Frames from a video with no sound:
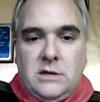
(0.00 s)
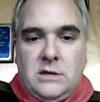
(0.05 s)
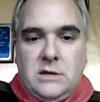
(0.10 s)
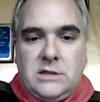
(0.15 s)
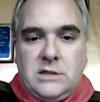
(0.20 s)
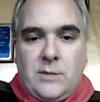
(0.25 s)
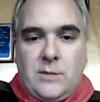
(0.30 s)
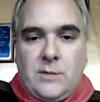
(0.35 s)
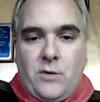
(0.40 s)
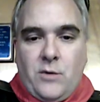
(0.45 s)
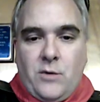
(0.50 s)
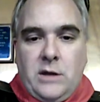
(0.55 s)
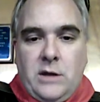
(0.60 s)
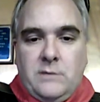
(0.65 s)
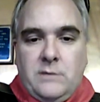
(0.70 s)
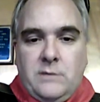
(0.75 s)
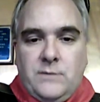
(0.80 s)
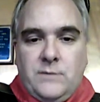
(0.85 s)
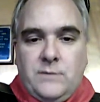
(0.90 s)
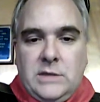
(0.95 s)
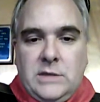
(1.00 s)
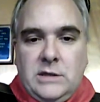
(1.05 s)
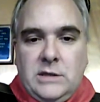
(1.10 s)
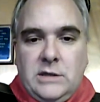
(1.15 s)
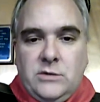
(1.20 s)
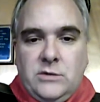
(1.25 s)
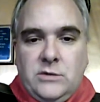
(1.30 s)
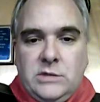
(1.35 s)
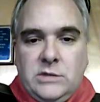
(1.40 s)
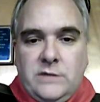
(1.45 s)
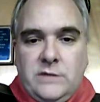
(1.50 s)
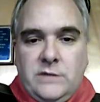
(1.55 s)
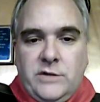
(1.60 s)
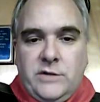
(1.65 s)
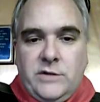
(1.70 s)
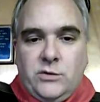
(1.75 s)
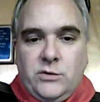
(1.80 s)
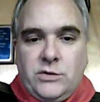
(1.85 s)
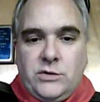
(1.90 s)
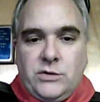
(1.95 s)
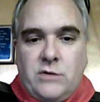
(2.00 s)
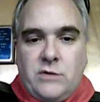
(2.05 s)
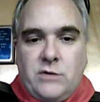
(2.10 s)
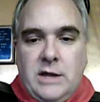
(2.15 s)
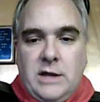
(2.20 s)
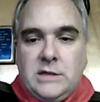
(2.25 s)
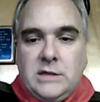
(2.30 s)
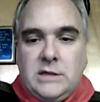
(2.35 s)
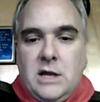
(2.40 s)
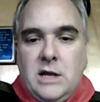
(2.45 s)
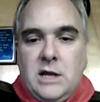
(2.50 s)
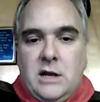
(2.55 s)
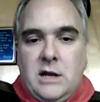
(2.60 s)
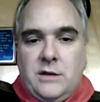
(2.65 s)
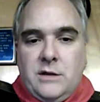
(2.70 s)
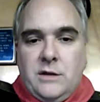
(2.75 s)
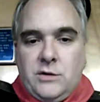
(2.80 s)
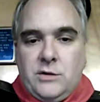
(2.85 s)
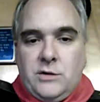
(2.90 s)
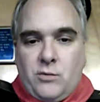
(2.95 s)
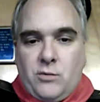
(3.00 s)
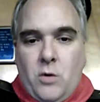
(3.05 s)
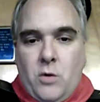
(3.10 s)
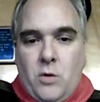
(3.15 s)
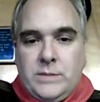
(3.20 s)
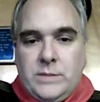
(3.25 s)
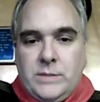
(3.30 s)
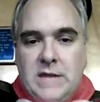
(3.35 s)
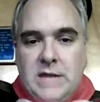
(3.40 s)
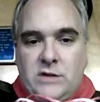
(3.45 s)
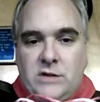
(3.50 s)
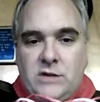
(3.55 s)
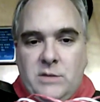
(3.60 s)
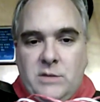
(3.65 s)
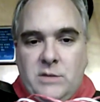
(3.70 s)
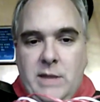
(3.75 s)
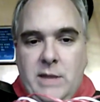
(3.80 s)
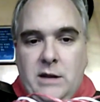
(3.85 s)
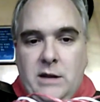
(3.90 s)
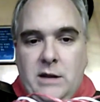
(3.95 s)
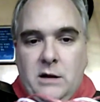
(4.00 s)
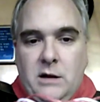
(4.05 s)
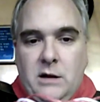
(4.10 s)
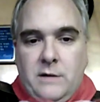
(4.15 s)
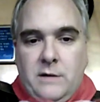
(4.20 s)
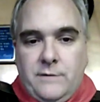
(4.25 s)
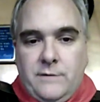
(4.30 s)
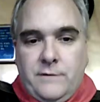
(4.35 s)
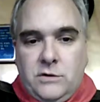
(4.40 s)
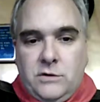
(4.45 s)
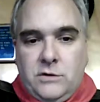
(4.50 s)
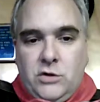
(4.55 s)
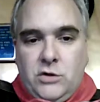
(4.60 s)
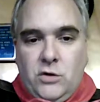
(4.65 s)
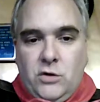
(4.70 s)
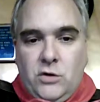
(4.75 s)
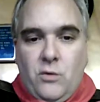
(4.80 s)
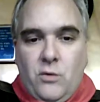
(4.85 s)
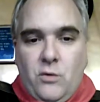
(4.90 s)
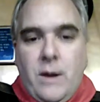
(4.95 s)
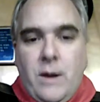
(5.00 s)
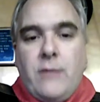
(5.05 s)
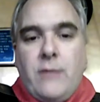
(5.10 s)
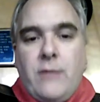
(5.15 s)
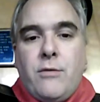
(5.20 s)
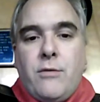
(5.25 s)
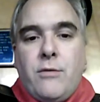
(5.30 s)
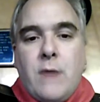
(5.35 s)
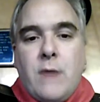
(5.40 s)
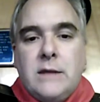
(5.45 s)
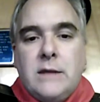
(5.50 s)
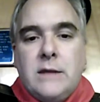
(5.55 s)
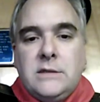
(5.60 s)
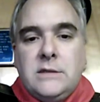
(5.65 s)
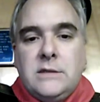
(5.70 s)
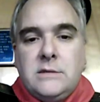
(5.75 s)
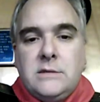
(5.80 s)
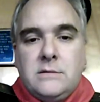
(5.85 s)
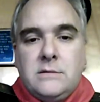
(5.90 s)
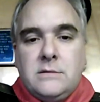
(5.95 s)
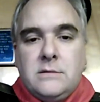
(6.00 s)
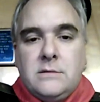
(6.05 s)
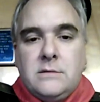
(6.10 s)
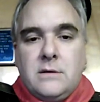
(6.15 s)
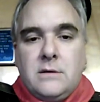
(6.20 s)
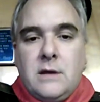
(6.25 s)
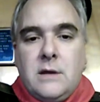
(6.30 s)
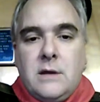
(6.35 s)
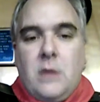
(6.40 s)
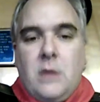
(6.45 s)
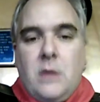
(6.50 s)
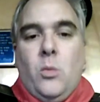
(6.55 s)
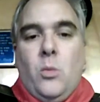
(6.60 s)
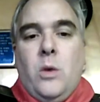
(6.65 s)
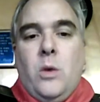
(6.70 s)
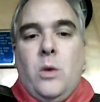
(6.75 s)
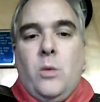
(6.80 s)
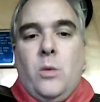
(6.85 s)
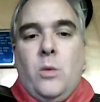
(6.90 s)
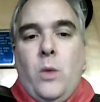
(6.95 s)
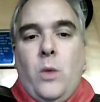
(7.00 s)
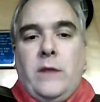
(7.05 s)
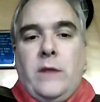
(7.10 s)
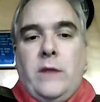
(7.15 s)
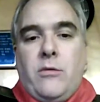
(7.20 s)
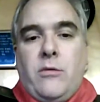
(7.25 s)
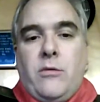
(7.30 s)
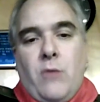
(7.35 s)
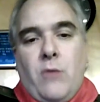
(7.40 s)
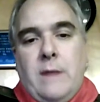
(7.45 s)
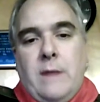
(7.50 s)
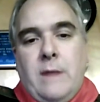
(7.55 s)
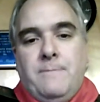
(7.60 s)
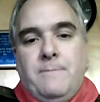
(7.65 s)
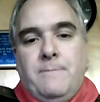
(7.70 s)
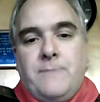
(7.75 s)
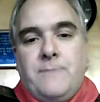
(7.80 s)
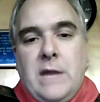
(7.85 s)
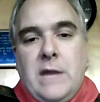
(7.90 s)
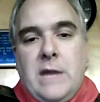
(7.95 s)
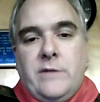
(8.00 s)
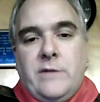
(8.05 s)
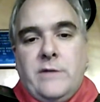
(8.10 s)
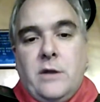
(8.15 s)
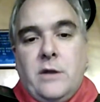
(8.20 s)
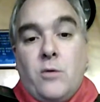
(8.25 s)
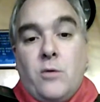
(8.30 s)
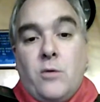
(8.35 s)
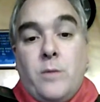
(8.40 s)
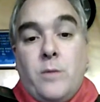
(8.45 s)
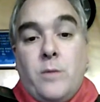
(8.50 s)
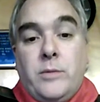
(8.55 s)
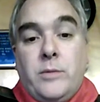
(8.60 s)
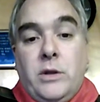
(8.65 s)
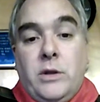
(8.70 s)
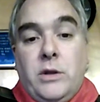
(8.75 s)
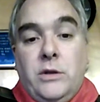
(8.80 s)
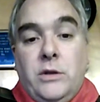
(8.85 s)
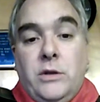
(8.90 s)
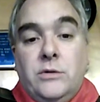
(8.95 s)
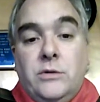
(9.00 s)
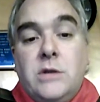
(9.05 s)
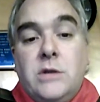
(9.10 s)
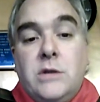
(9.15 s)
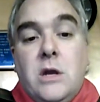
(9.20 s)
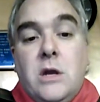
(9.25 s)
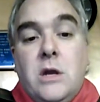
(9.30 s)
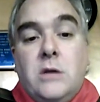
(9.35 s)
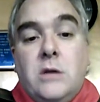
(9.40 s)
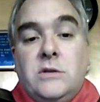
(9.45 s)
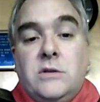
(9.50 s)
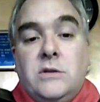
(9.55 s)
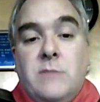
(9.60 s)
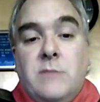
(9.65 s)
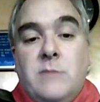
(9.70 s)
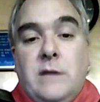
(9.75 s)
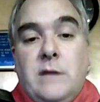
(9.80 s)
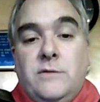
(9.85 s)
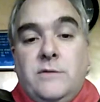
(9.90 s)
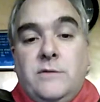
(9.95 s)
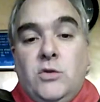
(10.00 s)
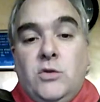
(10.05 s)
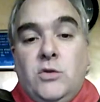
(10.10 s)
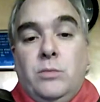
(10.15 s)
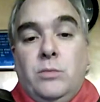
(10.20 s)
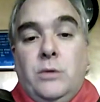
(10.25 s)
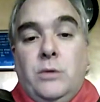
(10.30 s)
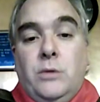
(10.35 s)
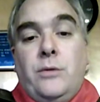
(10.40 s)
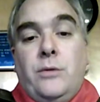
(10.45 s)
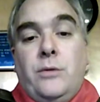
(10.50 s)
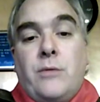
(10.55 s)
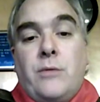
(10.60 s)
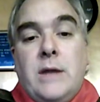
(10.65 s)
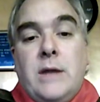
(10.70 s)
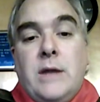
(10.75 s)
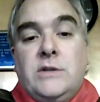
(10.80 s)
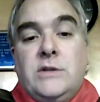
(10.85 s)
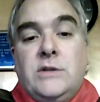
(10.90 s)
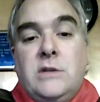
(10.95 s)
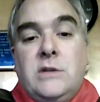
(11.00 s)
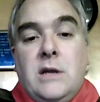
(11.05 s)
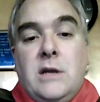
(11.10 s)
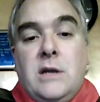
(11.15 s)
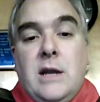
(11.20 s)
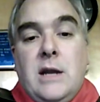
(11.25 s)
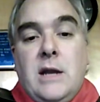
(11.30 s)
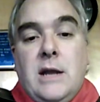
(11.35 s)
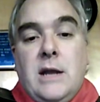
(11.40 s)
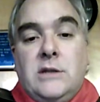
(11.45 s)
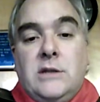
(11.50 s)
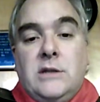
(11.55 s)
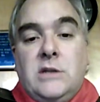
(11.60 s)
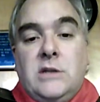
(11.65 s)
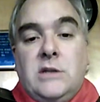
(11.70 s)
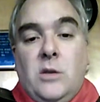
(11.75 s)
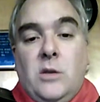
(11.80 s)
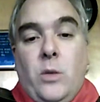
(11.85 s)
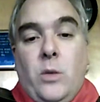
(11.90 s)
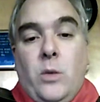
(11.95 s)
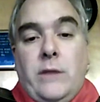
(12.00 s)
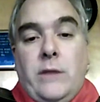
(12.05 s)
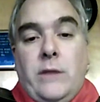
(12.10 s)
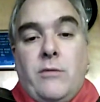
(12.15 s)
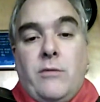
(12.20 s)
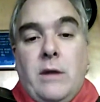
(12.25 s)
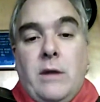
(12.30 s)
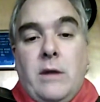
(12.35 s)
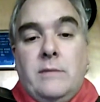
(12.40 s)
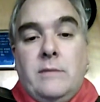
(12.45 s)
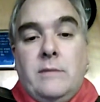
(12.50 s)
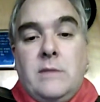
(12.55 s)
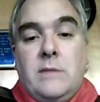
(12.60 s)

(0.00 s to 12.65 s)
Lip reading: separate into its individual strands. This rope is actually made of 2 red threads and 1 white thread. I have another rope I'm going to use, which is made of 2 blue threads and a single white thread.